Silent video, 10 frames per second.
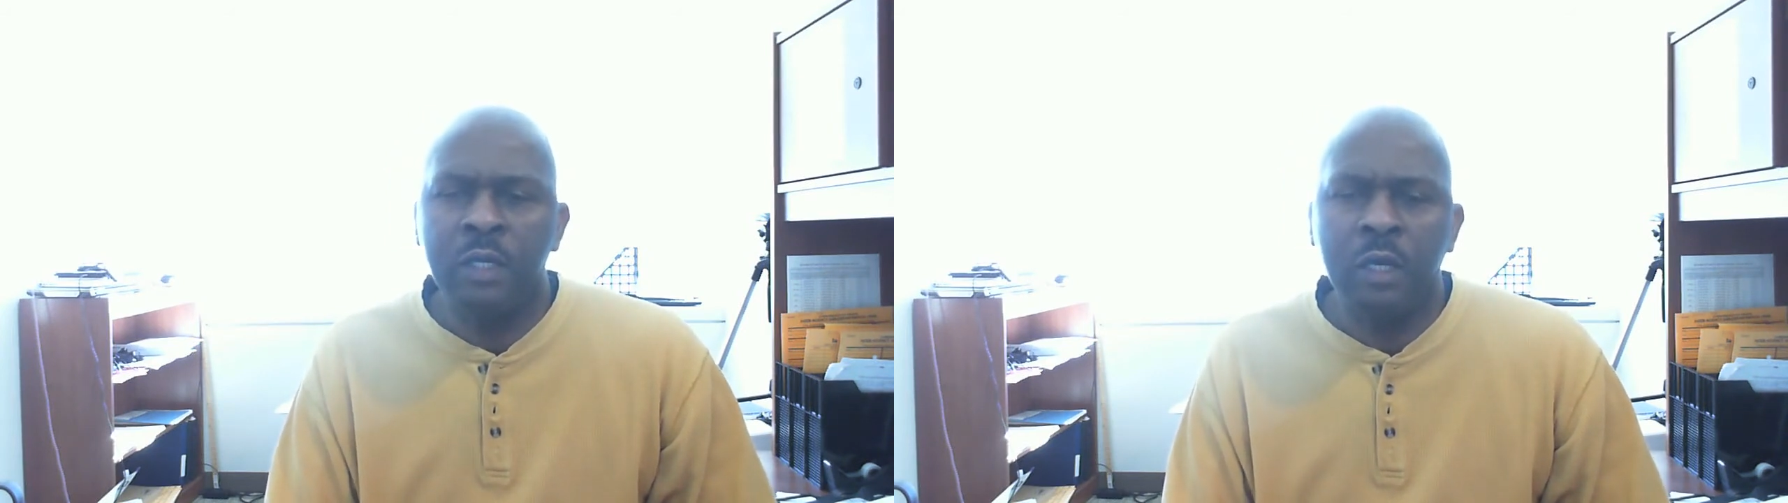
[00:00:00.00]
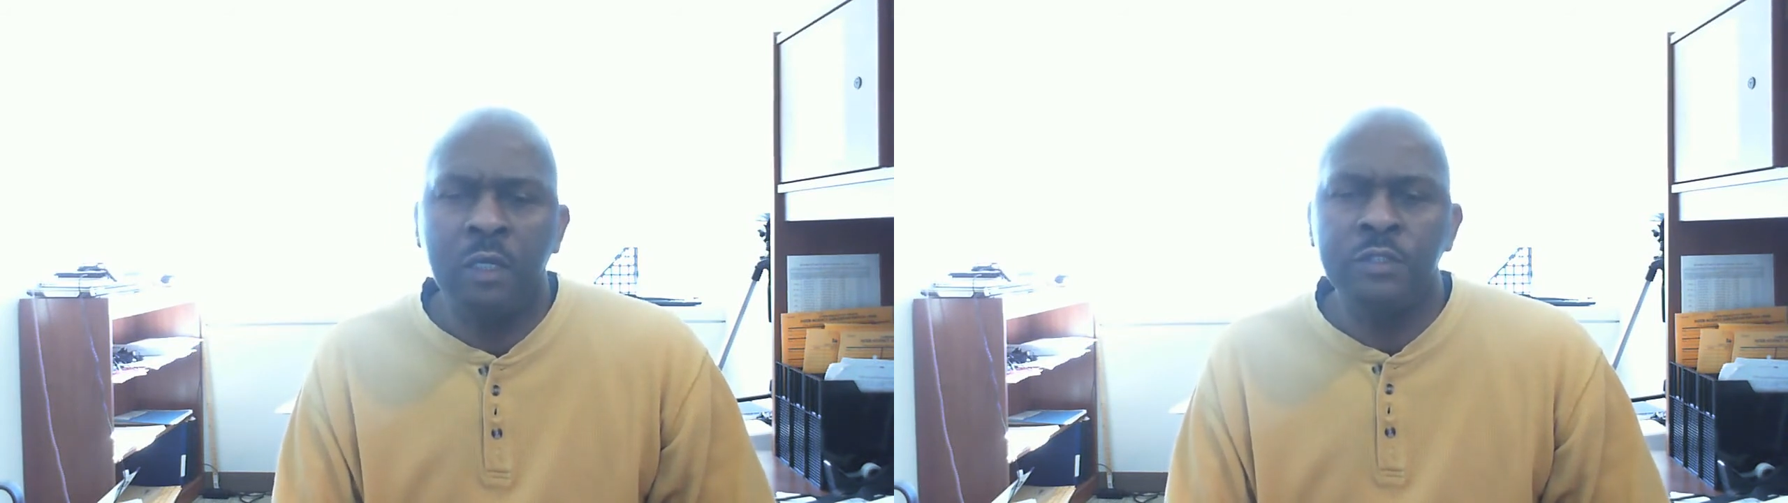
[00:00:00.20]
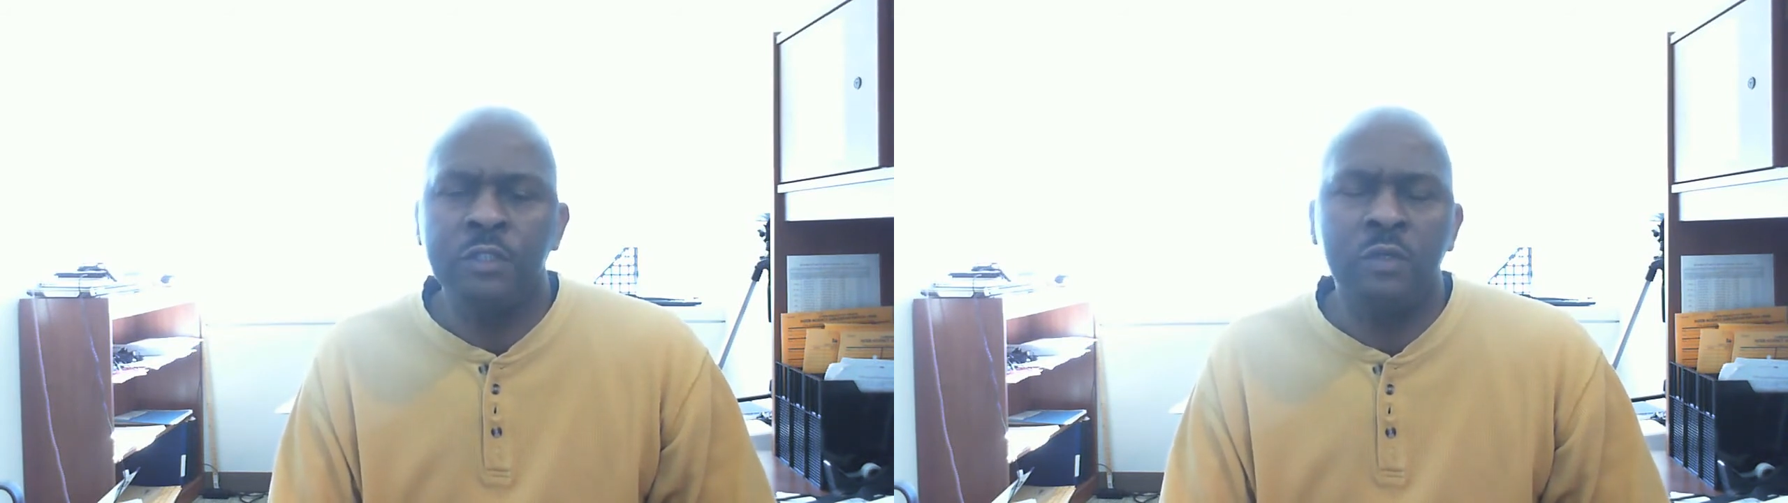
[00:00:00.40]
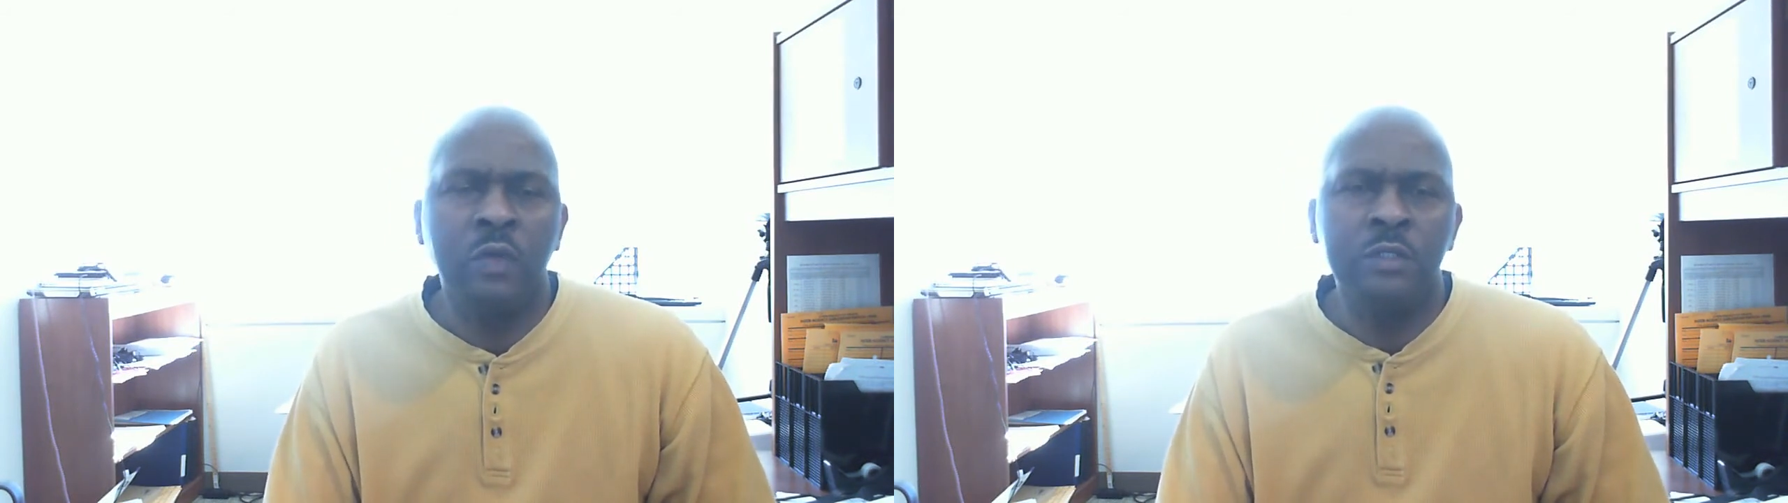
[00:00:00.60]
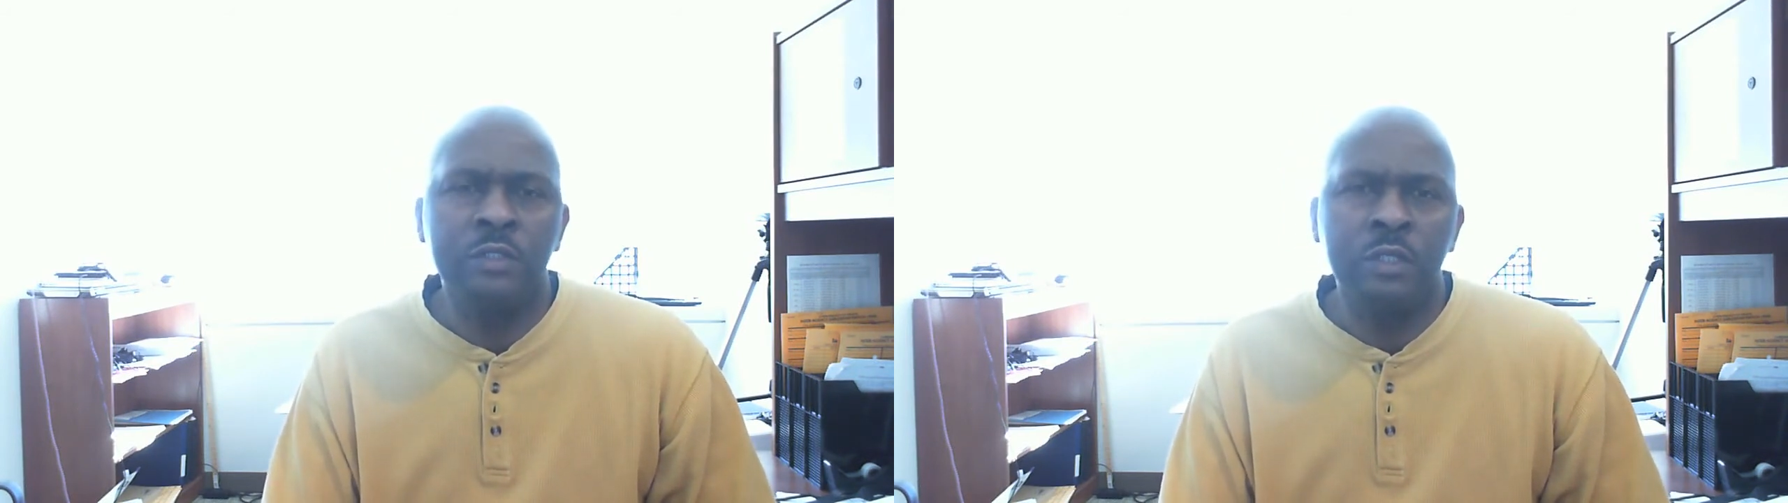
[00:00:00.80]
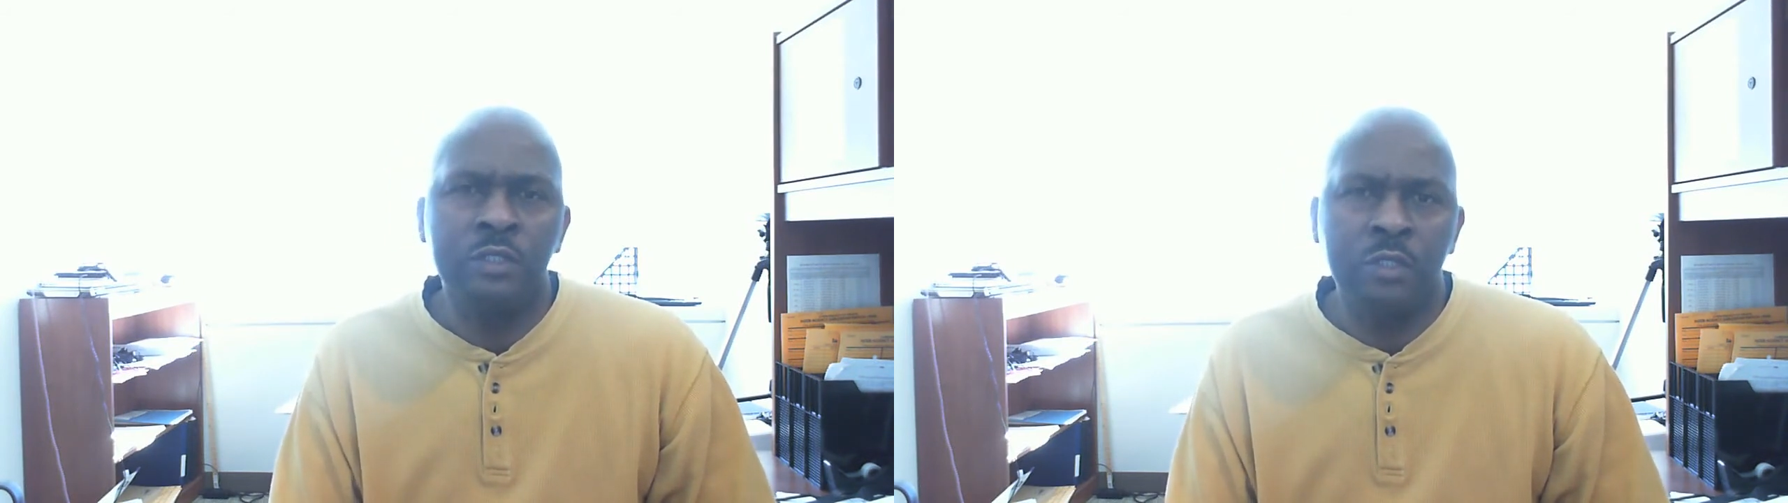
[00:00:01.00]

consequences